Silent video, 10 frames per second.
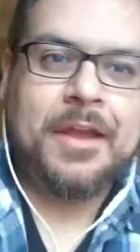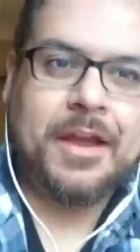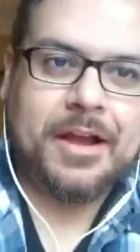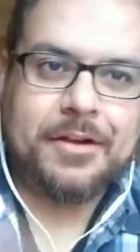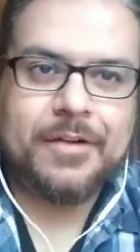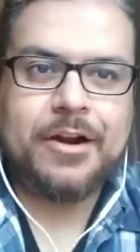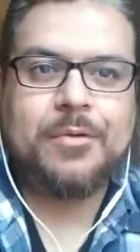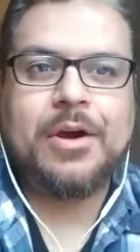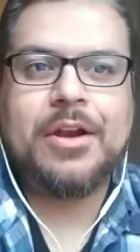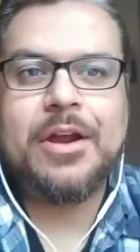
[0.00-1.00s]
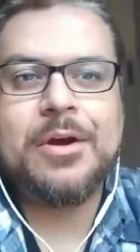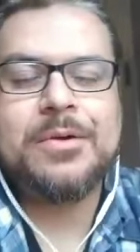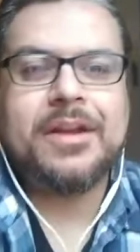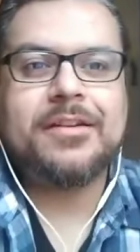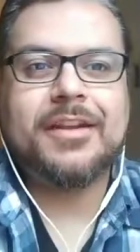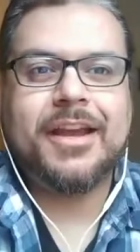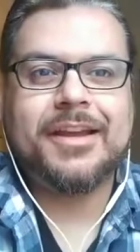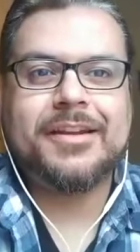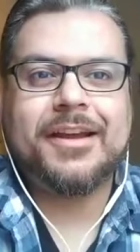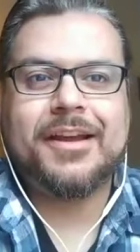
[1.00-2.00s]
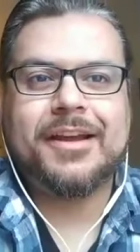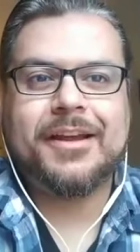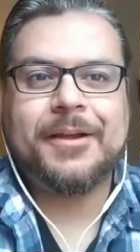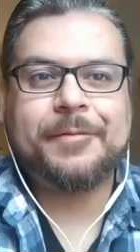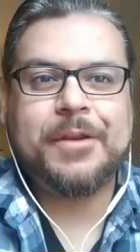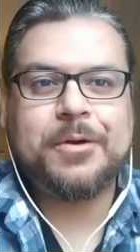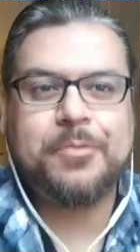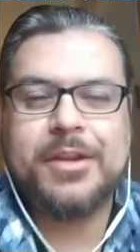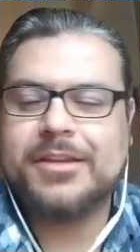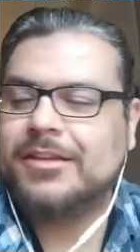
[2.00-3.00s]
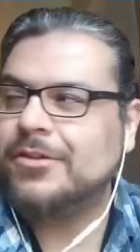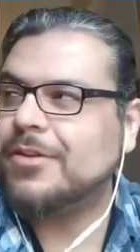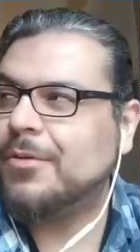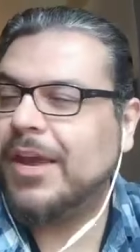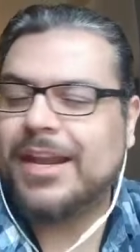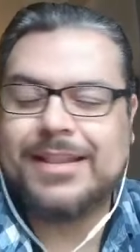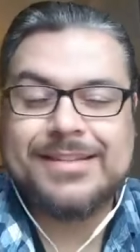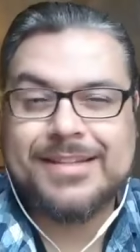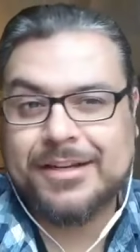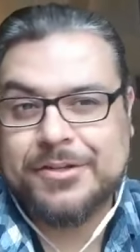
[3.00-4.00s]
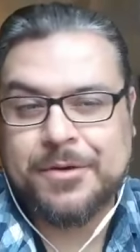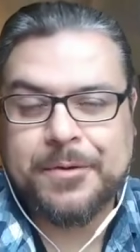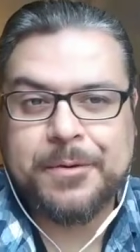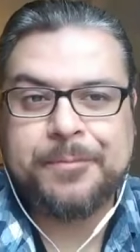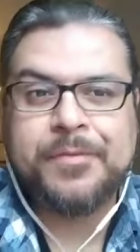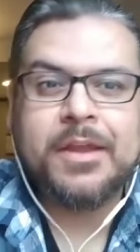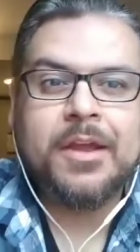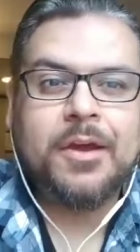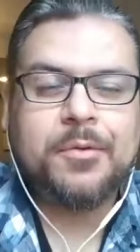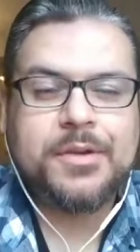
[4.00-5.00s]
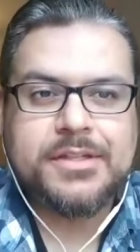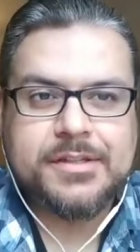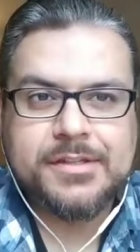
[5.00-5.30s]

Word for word: uh, very well known, and and uh, you know we yesterday we ate at the Signature Room, which is